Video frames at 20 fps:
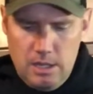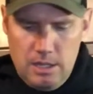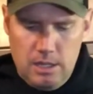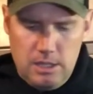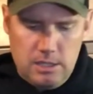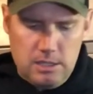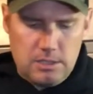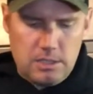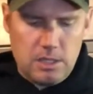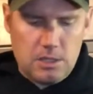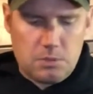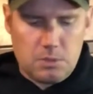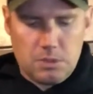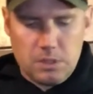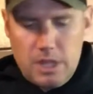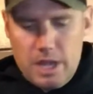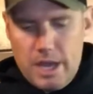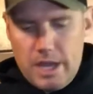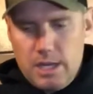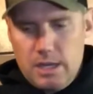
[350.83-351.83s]
These things were
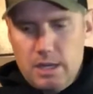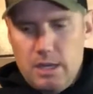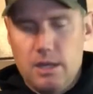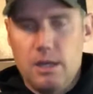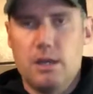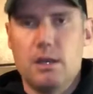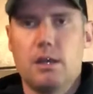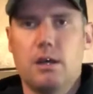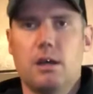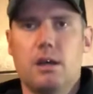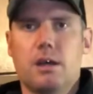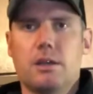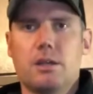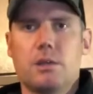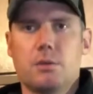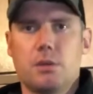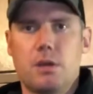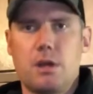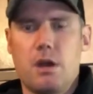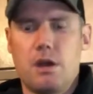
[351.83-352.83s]
light, they
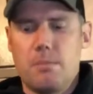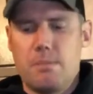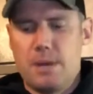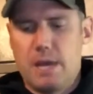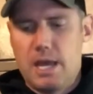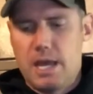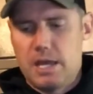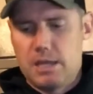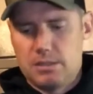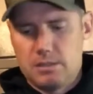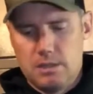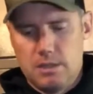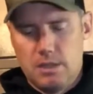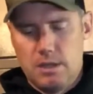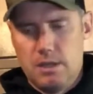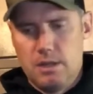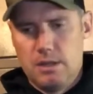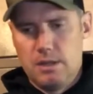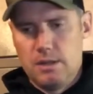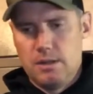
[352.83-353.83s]
were compact.
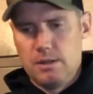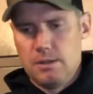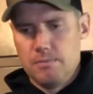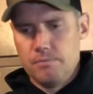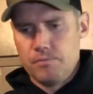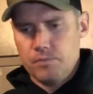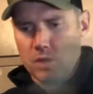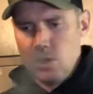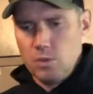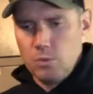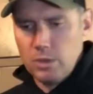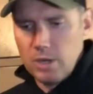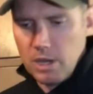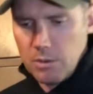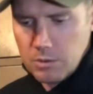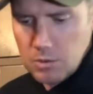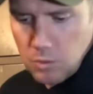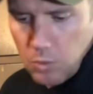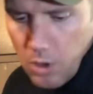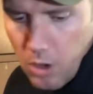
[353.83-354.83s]
When I
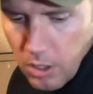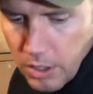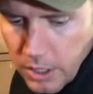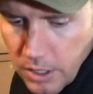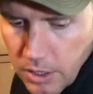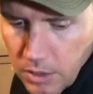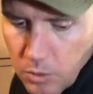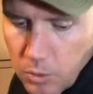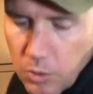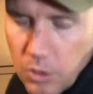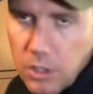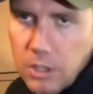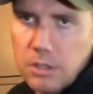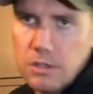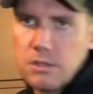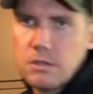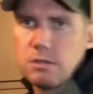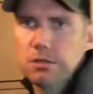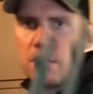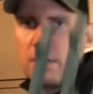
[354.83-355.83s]
was walking in the
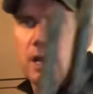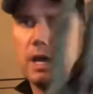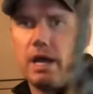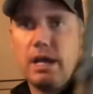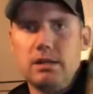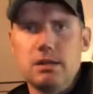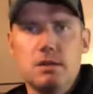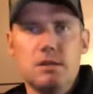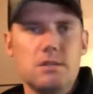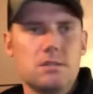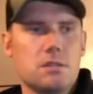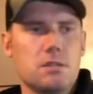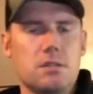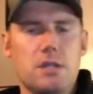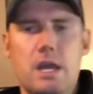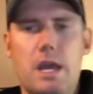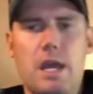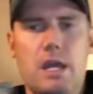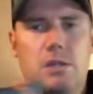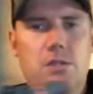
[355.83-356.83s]
woods, I had these
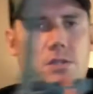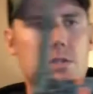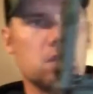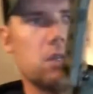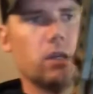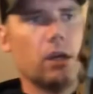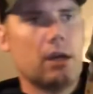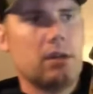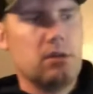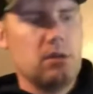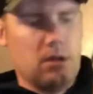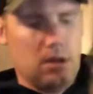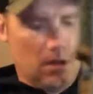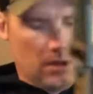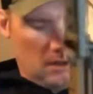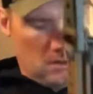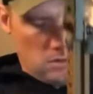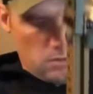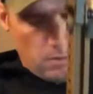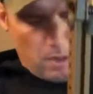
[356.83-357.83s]
attached together
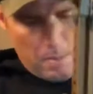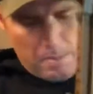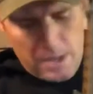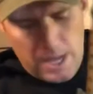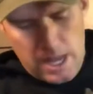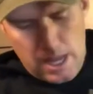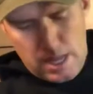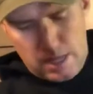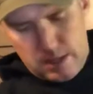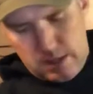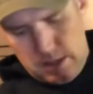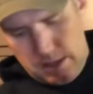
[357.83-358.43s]
to my pack.